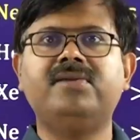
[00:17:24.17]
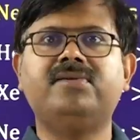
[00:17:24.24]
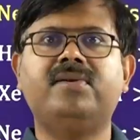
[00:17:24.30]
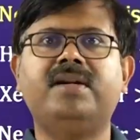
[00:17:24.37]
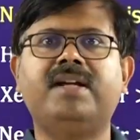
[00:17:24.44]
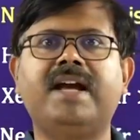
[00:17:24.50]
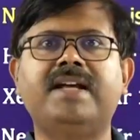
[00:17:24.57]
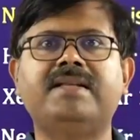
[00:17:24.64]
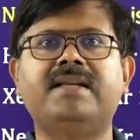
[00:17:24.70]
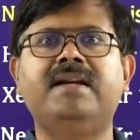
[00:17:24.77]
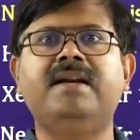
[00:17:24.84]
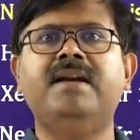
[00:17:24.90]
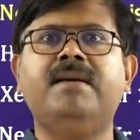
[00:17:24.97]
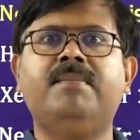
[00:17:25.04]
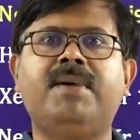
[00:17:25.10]
so it has a
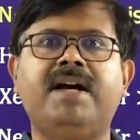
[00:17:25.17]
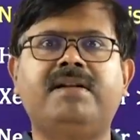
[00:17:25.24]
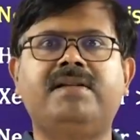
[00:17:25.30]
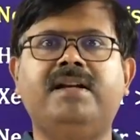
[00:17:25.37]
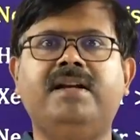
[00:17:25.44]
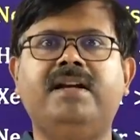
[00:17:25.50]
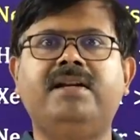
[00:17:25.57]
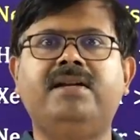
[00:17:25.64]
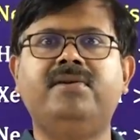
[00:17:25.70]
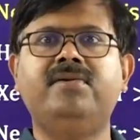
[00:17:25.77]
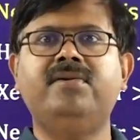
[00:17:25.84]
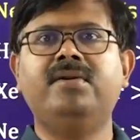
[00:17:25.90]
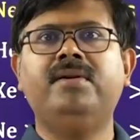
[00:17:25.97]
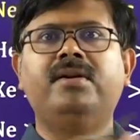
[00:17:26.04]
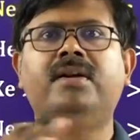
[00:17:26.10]
partial
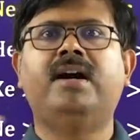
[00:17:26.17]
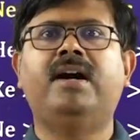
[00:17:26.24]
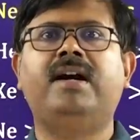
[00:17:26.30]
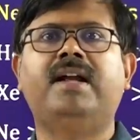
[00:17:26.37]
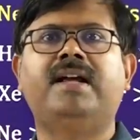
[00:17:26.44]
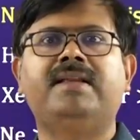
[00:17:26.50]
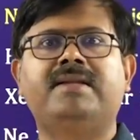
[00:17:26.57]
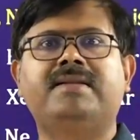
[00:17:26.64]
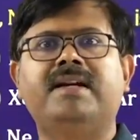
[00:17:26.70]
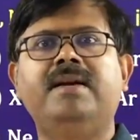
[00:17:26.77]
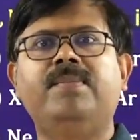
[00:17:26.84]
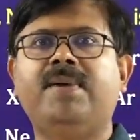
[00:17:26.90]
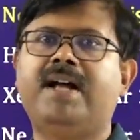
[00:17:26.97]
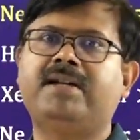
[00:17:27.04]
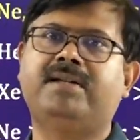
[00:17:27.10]
negative and other
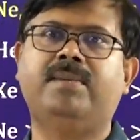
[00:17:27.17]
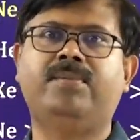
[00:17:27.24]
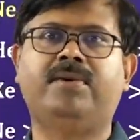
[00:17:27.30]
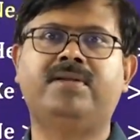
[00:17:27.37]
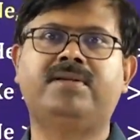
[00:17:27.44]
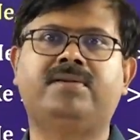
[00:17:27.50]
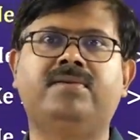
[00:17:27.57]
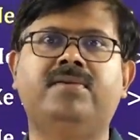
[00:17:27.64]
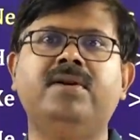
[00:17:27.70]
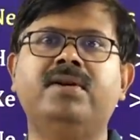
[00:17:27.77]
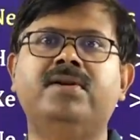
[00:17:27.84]
side partial positive.